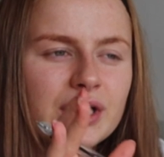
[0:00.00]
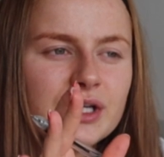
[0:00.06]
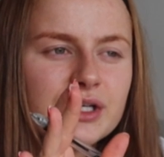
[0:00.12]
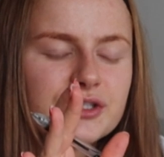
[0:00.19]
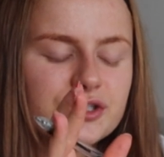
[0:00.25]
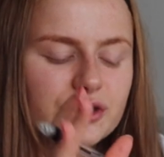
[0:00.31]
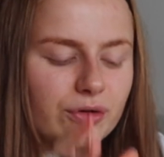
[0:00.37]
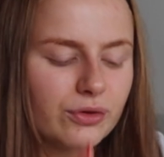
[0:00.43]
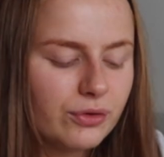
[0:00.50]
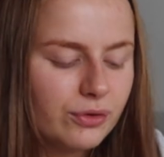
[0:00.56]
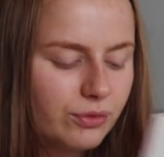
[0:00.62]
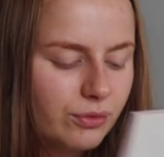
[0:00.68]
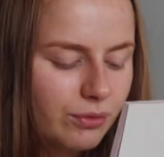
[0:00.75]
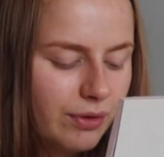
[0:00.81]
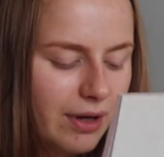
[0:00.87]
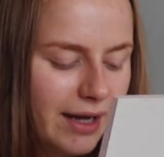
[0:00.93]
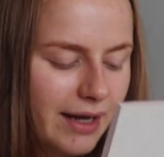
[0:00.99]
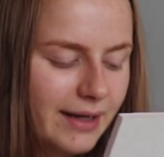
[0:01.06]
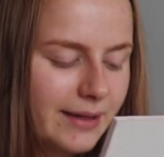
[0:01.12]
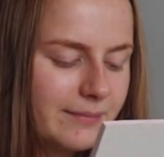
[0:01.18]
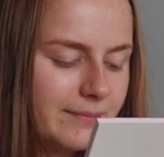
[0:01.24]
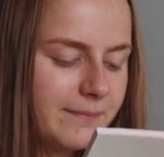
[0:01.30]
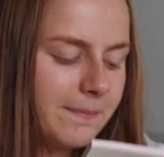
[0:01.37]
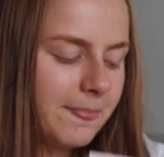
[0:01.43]
So
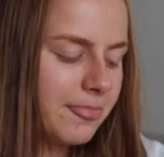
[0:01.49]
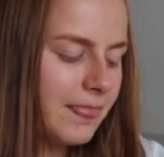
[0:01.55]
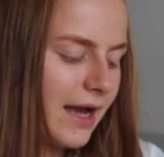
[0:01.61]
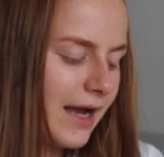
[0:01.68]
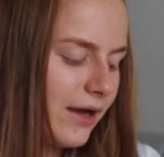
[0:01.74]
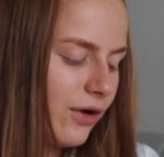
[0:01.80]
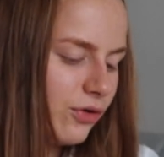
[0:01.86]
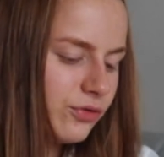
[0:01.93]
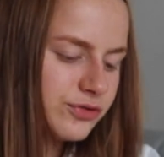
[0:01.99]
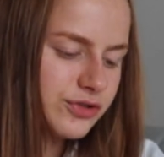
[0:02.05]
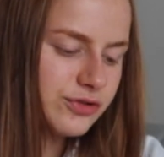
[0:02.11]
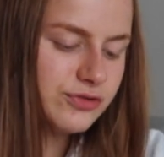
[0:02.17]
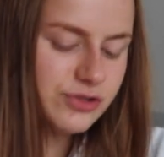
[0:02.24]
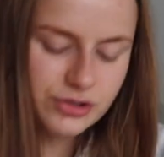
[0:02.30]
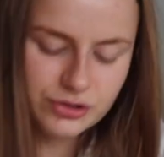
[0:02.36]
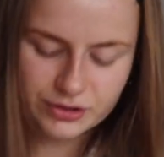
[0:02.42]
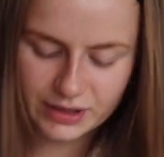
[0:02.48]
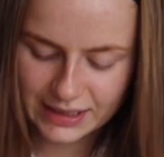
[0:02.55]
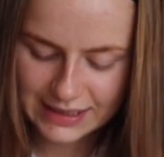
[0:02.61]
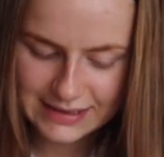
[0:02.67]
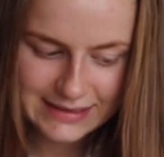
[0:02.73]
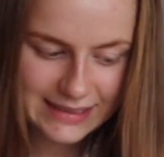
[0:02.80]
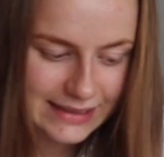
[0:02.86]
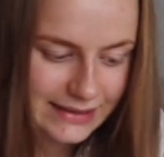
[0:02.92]
I also do
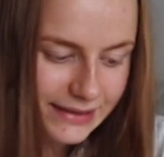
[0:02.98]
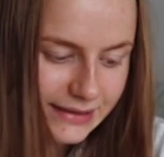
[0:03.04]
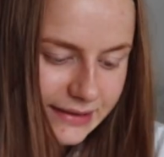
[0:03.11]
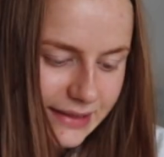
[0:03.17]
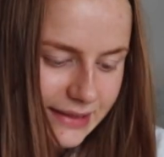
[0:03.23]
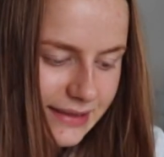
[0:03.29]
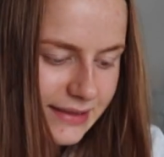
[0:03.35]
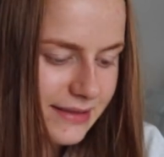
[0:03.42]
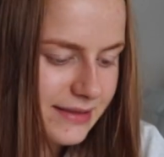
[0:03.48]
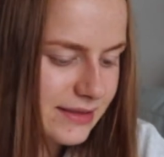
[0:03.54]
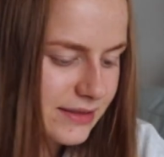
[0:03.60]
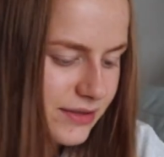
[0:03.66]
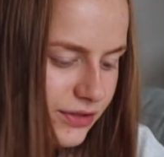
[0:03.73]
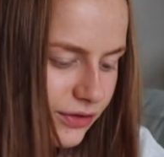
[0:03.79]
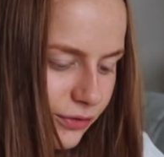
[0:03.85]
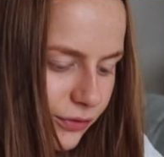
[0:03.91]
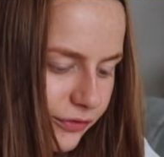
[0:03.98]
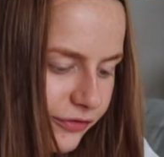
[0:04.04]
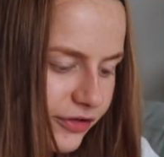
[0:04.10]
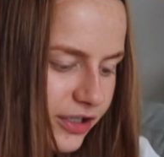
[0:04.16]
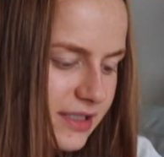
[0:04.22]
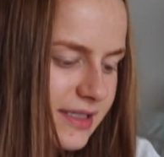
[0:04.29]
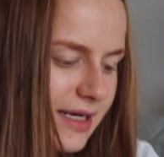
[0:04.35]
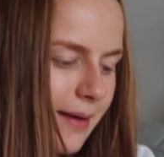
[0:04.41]
like a daily list. So
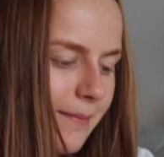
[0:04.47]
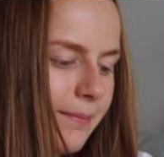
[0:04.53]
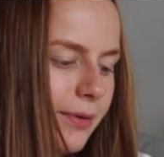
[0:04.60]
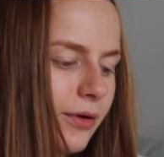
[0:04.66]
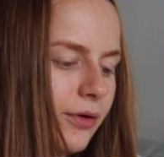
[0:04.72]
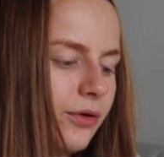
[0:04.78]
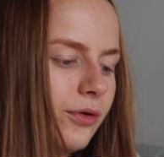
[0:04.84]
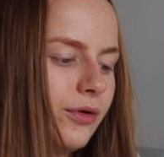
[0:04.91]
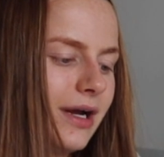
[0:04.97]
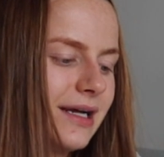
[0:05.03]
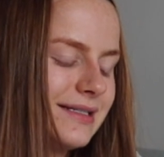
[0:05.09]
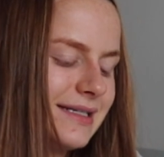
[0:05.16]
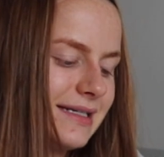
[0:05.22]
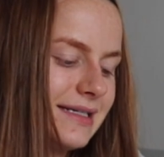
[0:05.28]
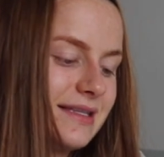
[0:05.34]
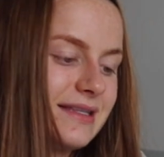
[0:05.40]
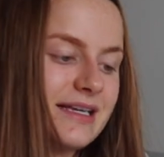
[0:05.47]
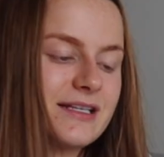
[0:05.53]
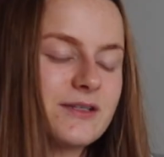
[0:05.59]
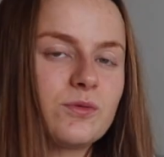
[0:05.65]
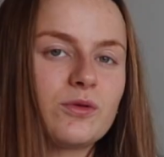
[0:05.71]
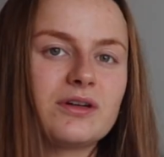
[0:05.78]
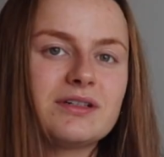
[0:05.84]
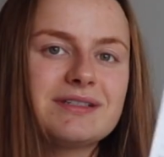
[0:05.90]
for example, I did
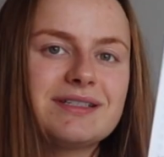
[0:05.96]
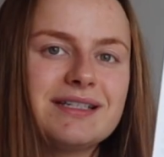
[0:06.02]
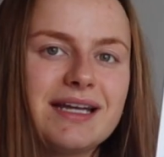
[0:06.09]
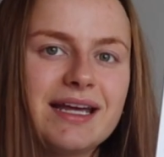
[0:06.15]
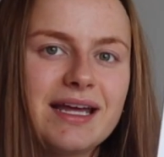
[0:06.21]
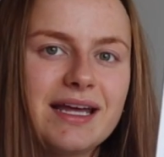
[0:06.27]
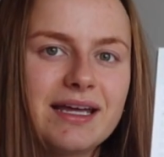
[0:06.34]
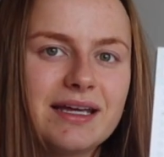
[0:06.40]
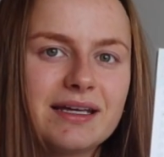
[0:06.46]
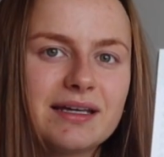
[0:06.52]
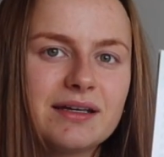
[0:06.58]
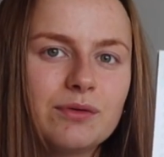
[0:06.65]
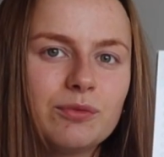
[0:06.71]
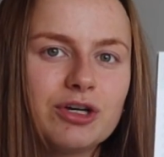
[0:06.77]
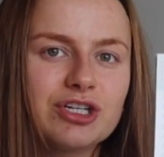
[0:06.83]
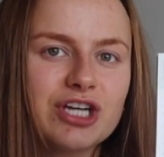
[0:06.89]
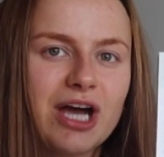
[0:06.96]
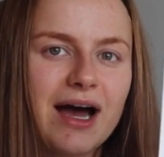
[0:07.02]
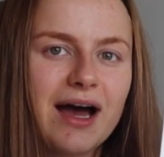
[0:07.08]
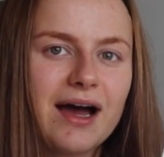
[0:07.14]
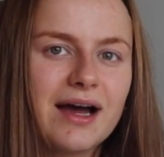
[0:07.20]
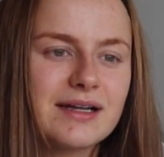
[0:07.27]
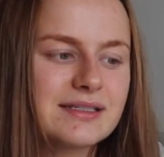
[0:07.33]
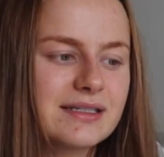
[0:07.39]
this one today, which
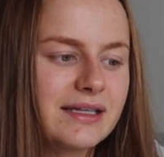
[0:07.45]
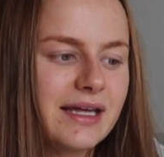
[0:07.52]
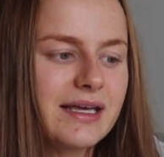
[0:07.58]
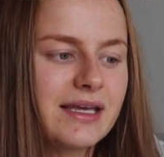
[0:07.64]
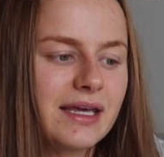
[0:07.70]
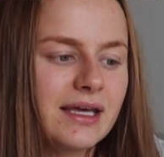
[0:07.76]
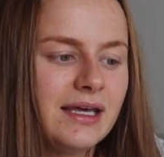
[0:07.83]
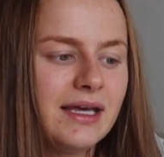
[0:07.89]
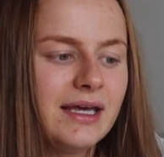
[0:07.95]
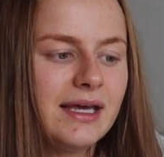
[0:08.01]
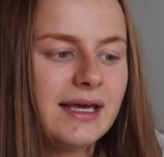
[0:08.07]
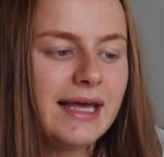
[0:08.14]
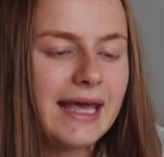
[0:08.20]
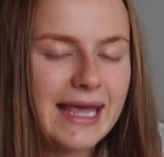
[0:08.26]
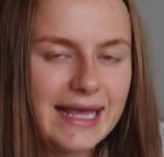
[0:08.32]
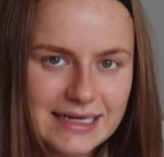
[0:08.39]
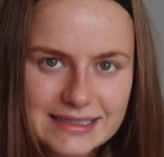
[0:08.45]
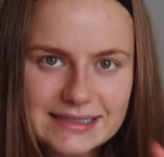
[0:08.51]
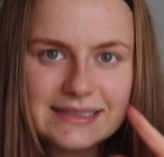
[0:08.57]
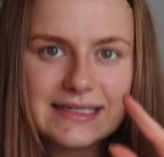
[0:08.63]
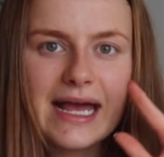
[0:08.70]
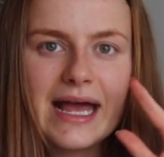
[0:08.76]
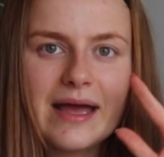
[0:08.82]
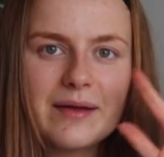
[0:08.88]
had like in
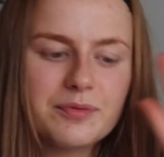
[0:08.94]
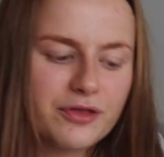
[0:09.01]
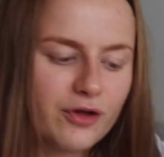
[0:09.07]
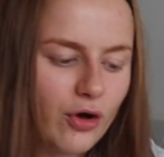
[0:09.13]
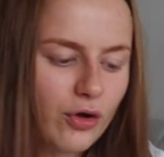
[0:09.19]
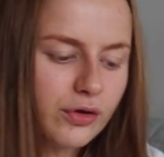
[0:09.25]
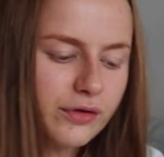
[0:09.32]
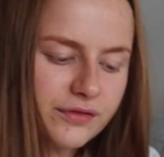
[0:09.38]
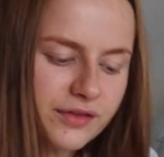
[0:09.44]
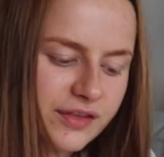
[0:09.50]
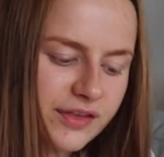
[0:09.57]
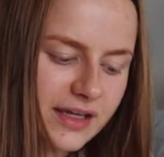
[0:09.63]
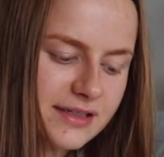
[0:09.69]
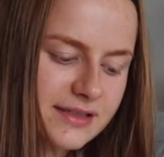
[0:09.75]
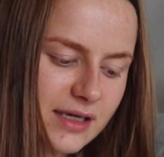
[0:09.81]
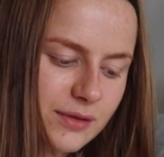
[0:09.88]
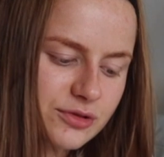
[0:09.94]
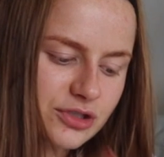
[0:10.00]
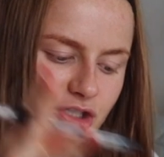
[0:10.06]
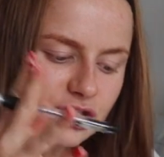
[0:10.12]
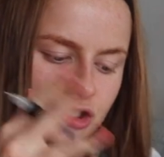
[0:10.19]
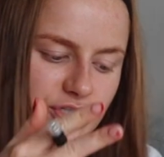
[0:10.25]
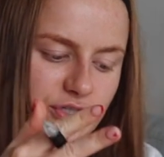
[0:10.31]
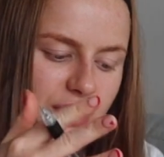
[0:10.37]
depth all of the things I was
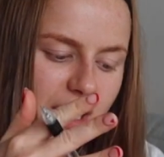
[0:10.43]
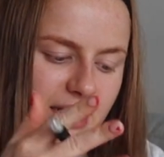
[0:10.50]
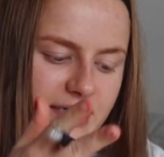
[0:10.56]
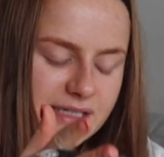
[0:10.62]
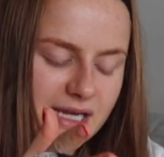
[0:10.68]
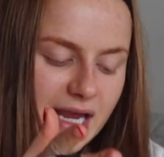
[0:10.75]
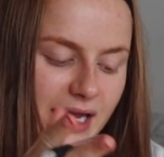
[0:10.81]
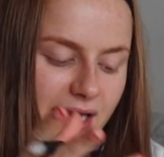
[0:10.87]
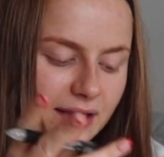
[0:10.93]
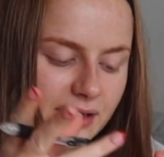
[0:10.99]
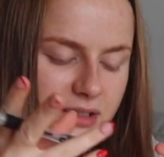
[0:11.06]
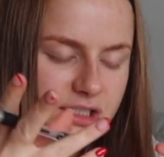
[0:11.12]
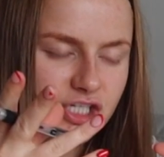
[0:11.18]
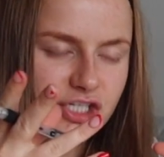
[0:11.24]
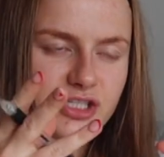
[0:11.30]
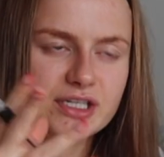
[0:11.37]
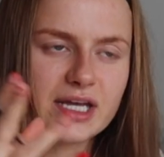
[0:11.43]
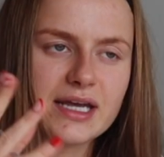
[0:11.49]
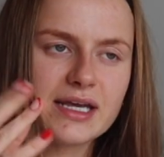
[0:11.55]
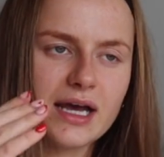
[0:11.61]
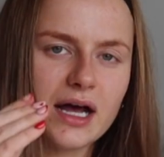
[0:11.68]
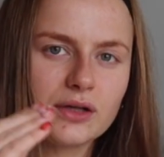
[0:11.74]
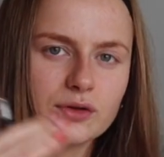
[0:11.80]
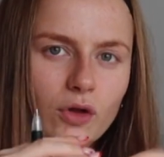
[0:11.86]
going to do that day, just
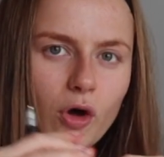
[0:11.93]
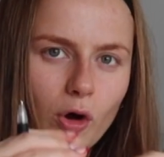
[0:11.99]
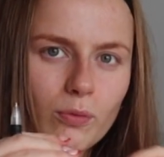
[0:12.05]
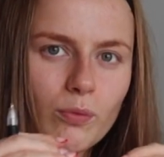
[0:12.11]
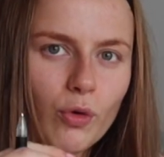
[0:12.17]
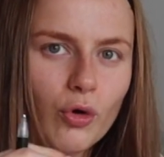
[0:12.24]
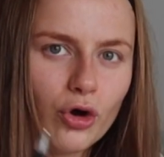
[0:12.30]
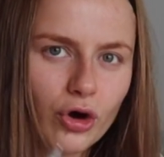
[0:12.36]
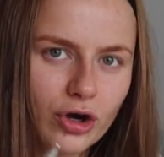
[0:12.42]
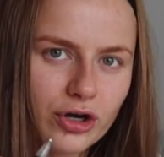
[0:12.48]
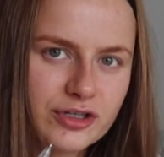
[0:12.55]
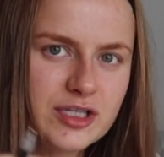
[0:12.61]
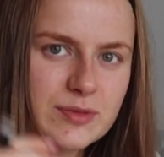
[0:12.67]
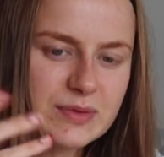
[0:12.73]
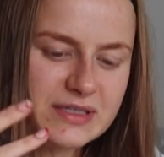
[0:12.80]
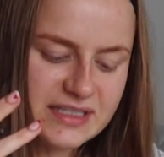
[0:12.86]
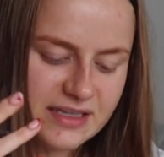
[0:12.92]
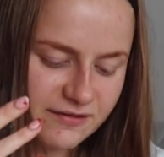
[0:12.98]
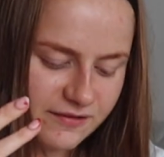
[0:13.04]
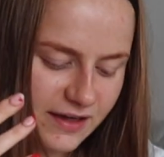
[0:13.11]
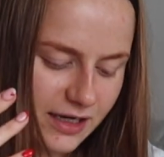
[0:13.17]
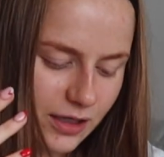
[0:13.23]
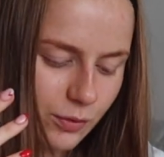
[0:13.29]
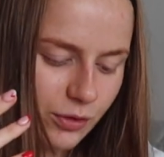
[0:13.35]
like a lot more
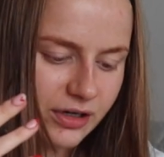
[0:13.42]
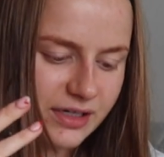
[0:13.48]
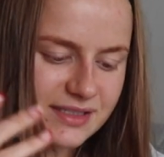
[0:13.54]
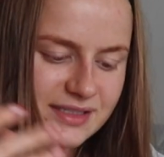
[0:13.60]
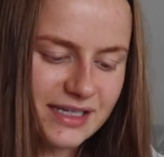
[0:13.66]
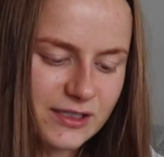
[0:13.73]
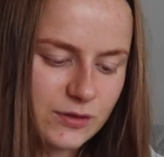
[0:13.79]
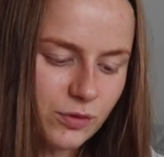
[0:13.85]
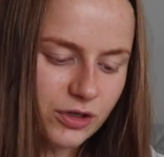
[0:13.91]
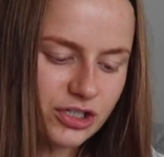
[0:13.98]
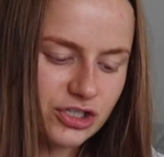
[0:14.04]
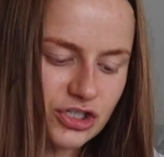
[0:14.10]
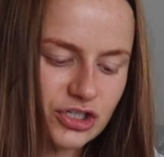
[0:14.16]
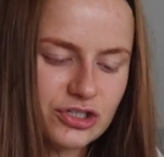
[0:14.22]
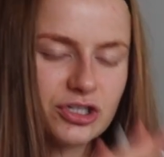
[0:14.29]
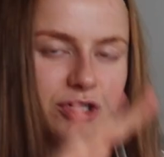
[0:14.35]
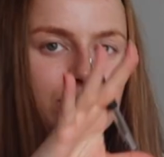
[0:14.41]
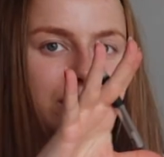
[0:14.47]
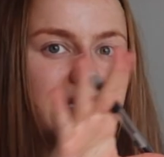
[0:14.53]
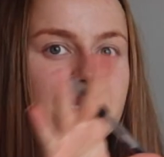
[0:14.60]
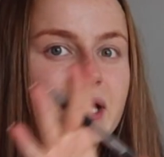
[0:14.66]
specific, whereas this one is just going to be